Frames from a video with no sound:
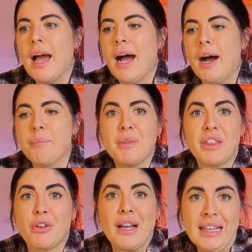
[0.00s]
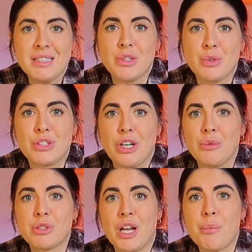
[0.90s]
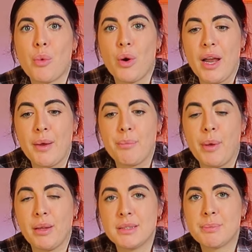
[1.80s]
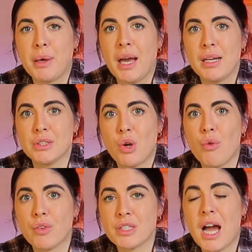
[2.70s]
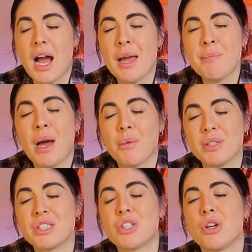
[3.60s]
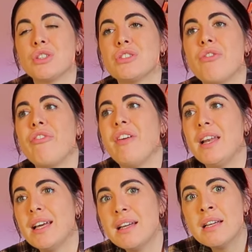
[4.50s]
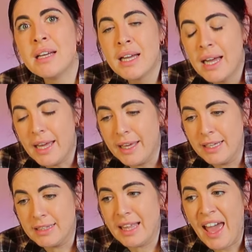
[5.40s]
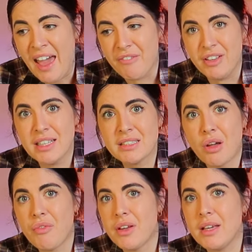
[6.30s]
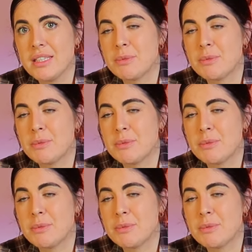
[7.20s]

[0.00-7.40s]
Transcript: um, that there is no sternum strap or hip belt because over time I was starting to feel it uh, the heaviness of it